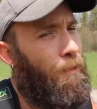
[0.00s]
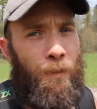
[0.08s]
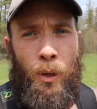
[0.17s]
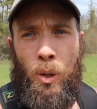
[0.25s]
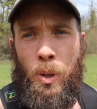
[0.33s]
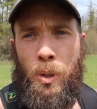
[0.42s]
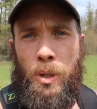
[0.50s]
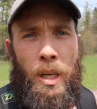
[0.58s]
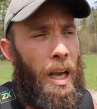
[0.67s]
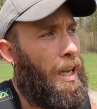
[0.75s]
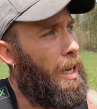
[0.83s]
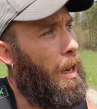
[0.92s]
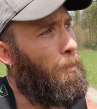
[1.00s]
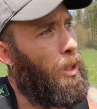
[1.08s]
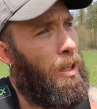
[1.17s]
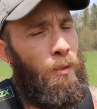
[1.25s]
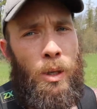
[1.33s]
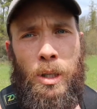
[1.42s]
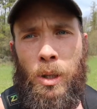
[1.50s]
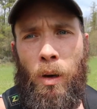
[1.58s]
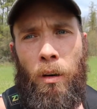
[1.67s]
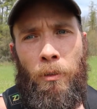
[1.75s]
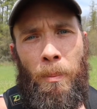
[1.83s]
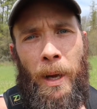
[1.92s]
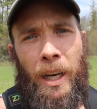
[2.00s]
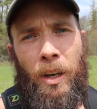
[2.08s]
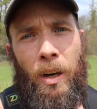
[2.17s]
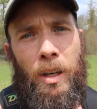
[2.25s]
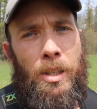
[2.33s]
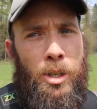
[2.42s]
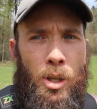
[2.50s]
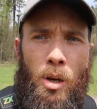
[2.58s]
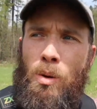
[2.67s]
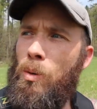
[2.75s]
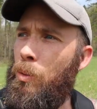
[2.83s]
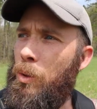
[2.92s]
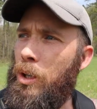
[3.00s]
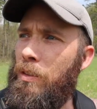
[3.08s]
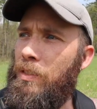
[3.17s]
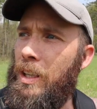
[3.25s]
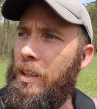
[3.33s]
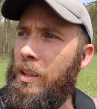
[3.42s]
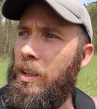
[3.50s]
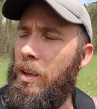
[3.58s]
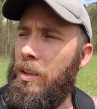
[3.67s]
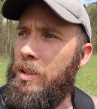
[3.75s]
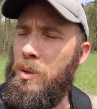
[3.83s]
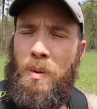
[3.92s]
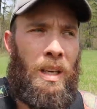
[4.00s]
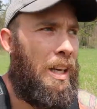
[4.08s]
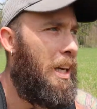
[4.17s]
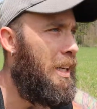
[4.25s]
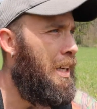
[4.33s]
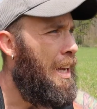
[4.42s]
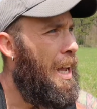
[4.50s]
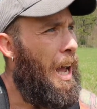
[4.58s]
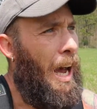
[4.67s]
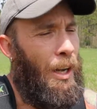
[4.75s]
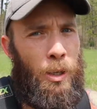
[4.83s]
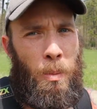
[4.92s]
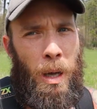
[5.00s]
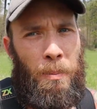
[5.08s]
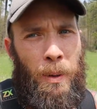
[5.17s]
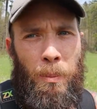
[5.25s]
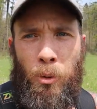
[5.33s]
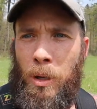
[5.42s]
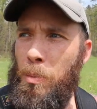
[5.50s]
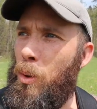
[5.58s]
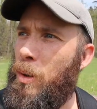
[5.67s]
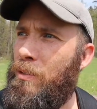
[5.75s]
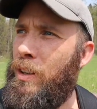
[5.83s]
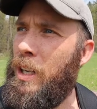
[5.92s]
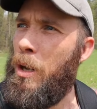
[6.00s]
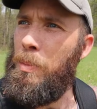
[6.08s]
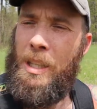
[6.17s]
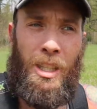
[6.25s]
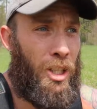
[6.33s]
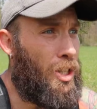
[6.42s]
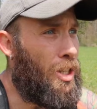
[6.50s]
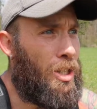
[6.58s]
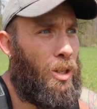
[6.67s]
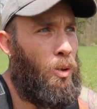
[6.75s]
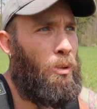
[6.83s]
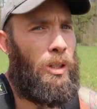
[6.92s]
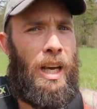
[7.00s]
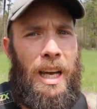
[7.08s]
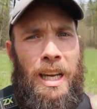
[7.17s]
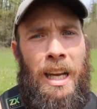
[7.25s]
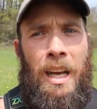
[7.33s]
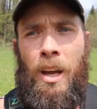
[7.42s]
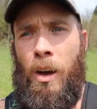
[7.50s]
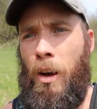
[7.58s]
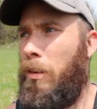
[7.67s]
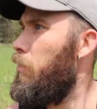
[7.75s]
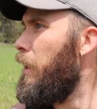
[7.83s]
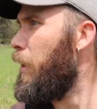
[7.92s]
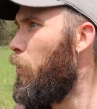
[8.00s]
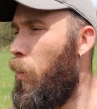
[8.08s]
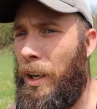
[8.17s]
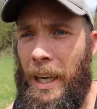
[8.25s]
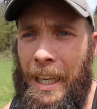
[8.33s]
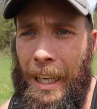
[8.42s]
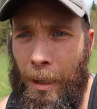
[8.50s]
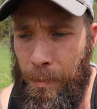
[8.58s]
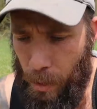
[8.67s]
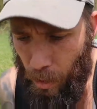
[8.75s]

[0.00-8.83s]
views and then I'm going to give you a tour of our back garden, show you all the work I've done in the garden this weekend. I know it might be a pretty boring video, but this is just a normal day in what I get up